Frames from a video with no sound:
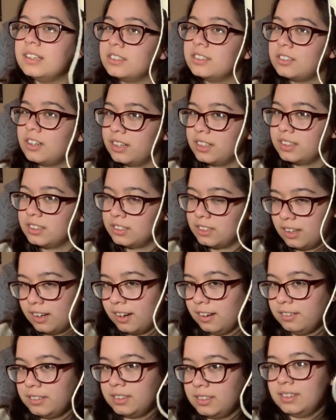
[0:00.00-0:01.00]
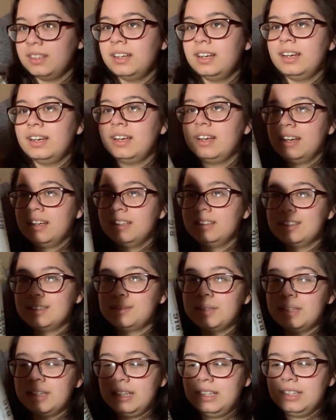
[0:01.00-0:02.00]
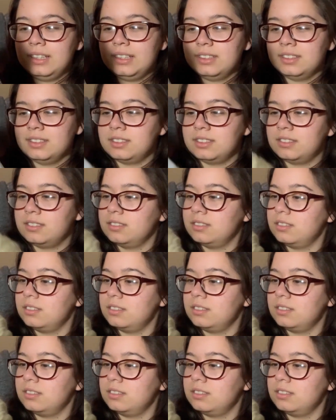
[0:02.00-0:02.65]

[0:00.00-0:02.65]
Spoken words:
and is not as soft, and this one is